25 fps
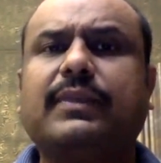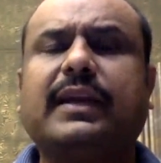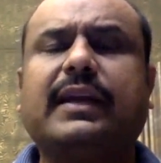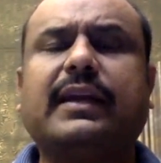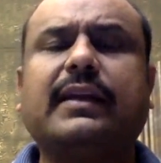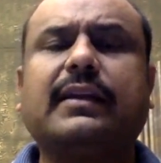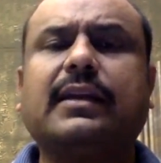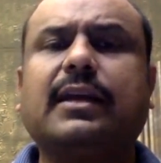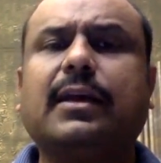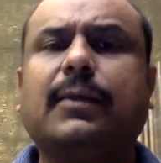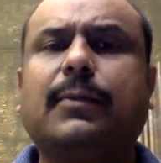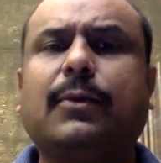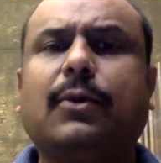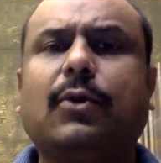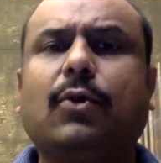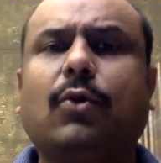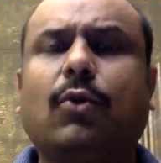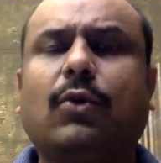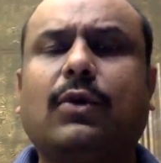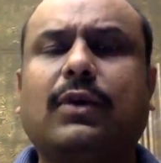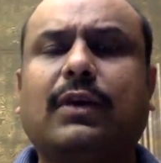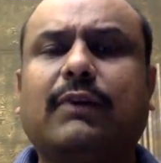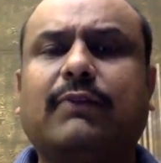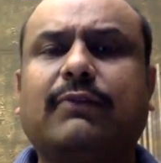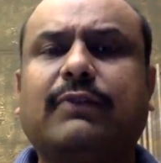They can keep a
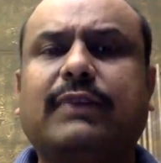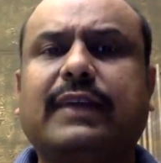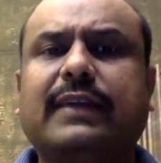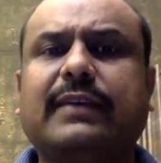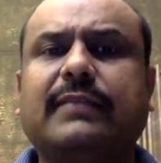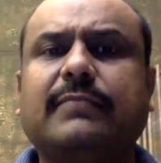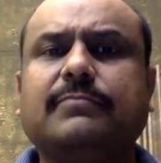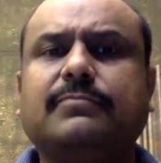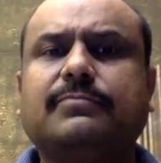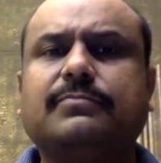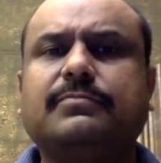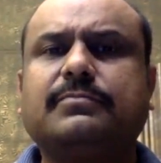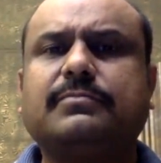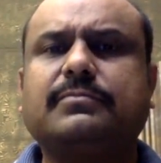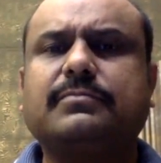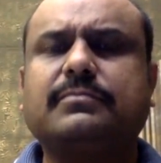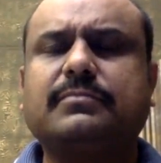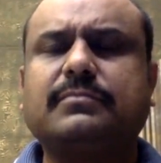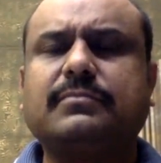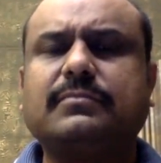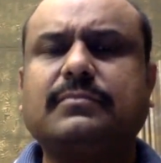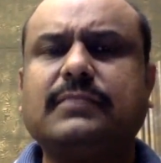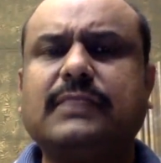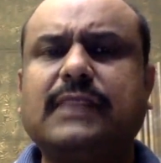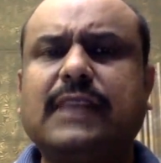note of that
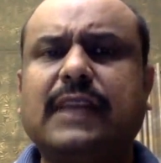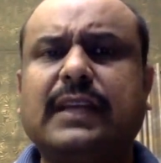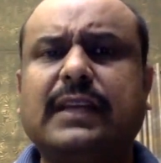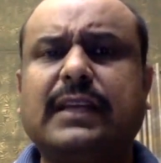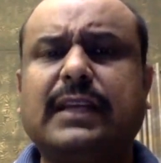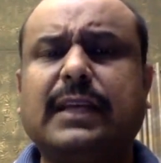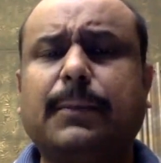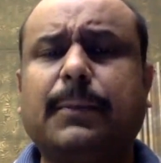and